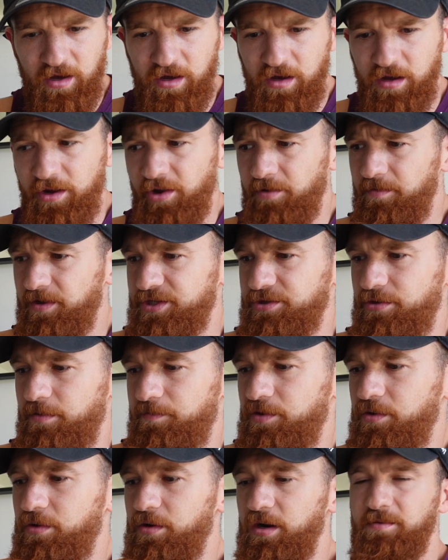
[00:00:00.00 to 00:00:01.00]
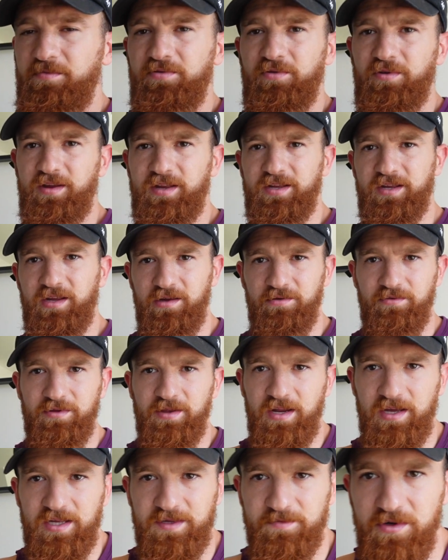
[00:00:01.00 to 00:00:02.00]
not much to report. I'll probably see you in the
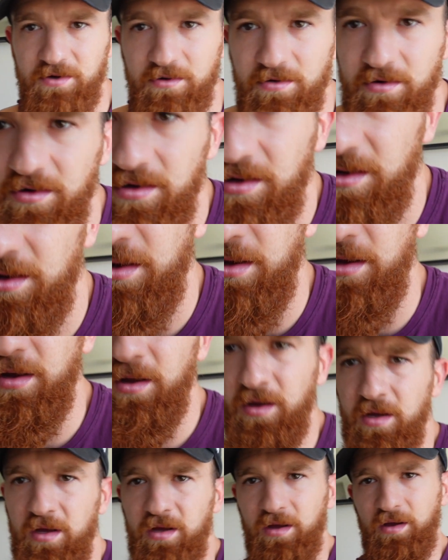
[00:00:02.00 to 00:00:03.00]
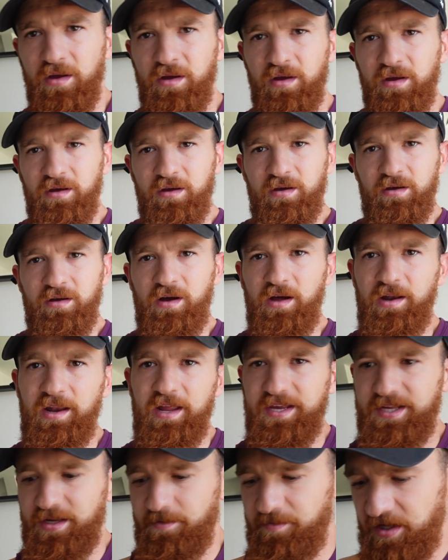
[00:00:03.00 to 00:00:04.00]
next meal.
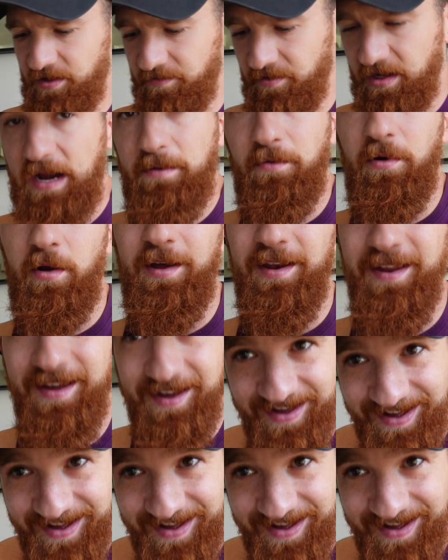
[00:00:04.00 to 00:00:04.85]
Unless I pick up the camera again.